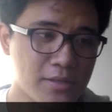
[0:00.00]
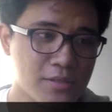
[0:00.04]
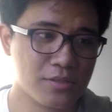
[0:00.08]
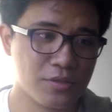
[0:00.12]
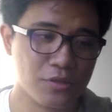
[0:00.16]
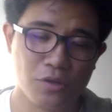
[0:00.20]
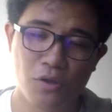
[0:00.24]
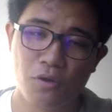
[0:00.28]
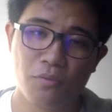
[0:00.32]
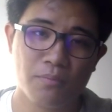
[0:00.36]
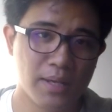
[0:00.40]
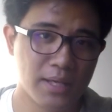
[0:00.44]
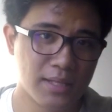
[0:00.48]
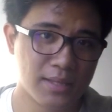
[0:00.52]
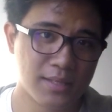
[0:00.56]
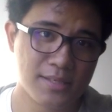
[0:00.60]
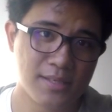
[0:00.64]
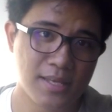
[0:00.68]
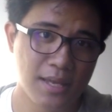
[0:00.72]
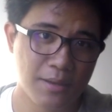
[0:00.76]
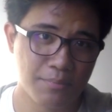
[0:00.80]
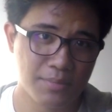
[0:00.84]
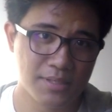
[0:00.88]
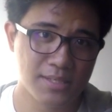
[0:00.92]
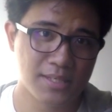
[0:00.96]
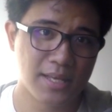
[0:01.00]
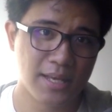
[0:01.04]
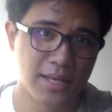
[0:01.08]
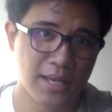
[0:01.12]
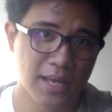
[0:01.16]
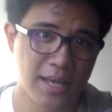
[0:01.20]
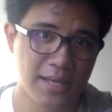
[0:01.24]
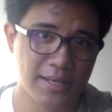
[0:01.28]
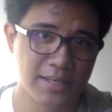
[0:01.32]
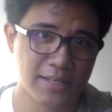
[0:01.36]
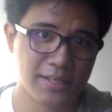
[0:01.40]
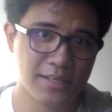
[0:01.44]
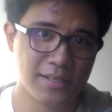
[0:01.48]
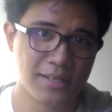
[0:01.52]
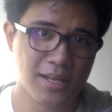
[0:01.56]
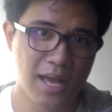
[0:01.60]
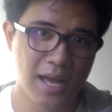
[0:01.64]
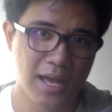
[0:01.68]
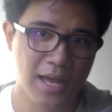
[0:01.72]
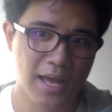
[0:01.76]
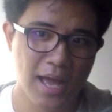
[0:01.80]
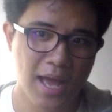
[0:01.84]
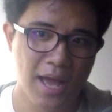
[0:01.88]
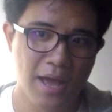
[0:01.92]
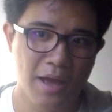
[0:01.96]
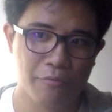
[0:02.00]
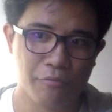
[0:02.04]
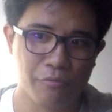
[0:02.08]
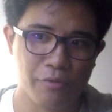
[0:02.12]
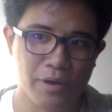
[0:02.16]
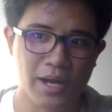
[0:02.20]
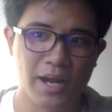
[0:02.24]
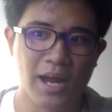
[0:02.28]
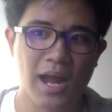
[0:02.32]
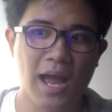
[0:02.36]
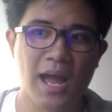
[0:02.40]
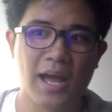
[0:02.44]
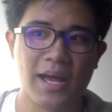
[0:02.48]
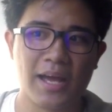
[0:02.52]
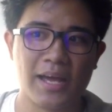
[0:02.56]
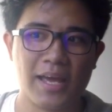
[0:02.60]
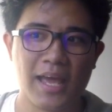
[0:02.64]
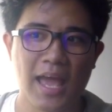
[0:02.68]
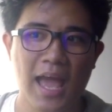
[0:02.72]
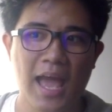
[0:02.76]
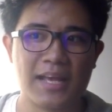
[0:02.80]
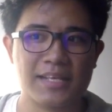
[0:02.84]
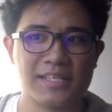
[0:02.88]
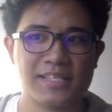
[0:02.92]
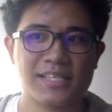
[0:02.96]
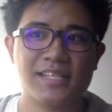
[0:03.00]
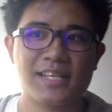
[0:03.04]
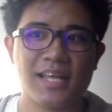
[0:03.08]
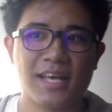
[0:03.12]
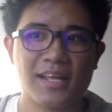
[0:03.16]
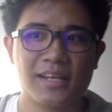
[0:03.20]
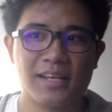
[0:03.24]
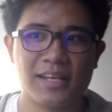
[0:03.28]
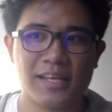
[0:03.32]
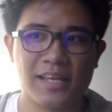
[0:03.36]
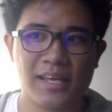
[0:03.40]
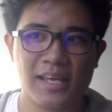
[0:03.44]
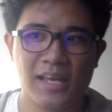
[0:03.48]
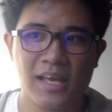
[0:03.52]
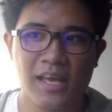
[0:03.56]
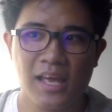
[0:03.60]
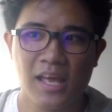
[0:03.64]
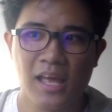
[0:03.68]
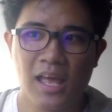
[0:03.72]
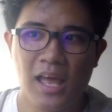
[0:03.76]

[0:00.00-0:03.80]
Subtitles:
So don't make the same mistake I did, where I accidentally